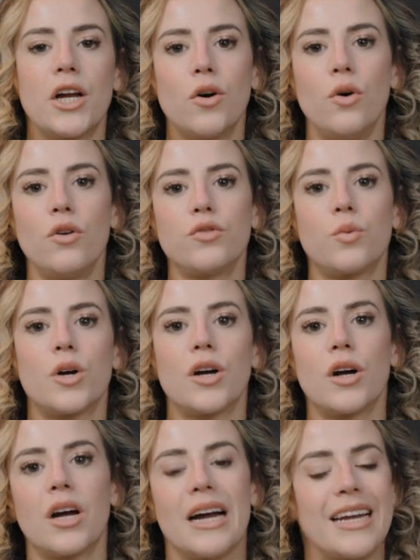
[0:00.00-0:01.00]
goals
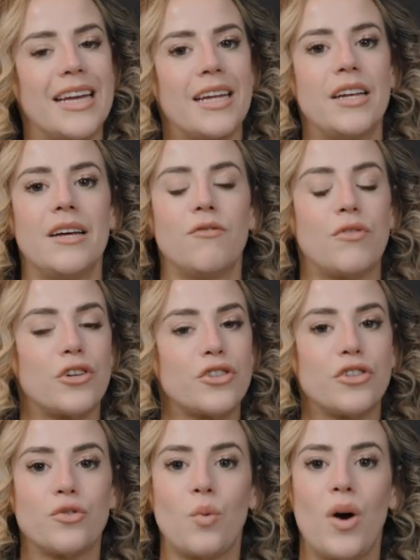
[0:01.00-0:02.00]
were, again,
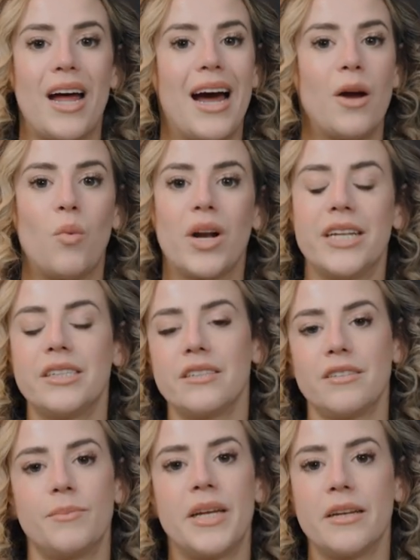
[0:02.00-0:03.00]
versus what I wanted to
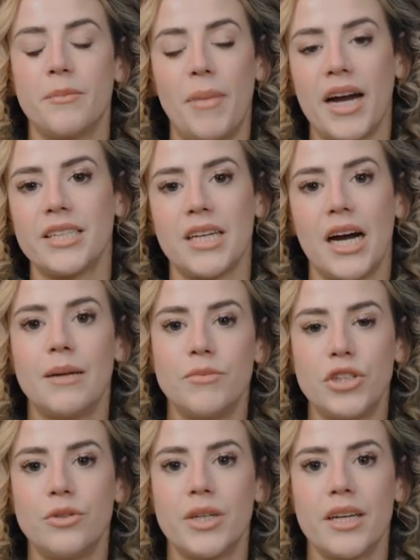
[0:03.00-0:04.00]
spend my time
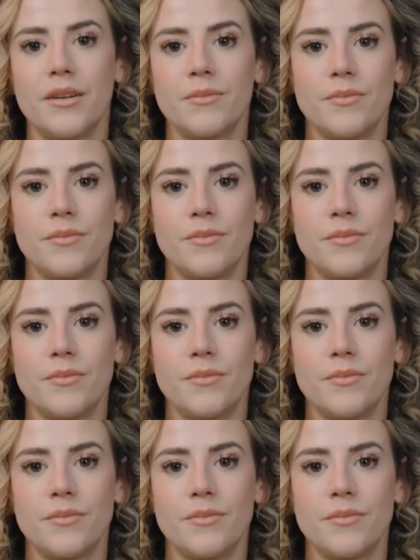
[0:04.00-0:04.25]
doing.